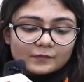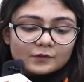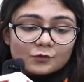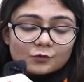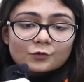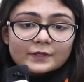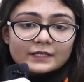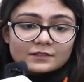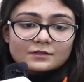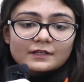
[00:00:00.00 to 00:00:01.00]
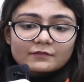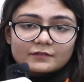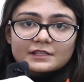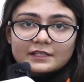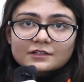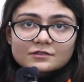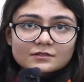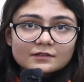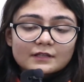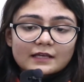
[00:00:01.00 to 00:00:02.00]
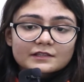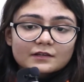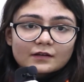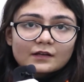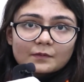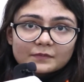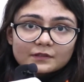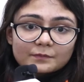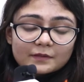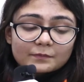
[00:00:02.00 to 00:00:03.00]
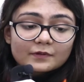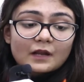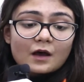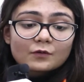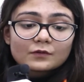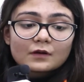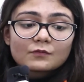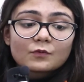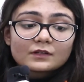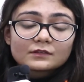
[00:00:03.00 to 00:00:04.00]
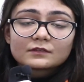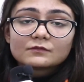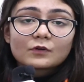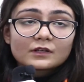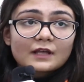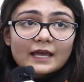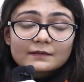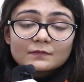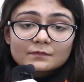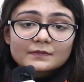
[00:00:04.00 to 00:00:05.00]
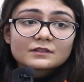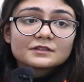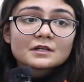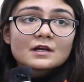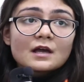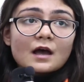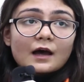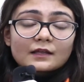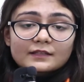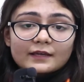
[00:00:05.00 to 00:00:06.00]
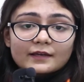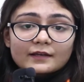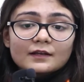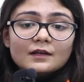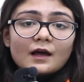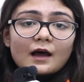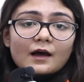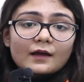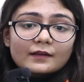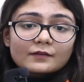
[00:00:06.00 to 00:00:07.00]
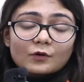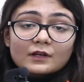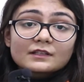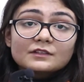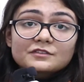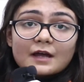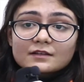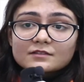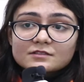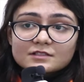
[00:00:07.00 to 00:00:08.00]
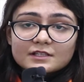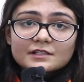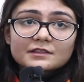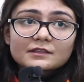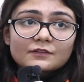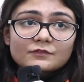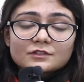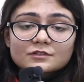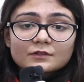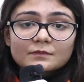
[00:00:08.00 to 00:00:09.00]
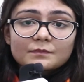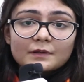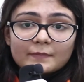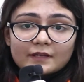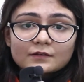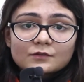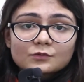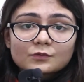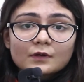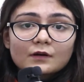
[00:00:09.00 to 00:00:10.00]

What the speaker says: do each and every section that's gonna come in the paper. How what time limits are there, and what are the strategies that we should implement to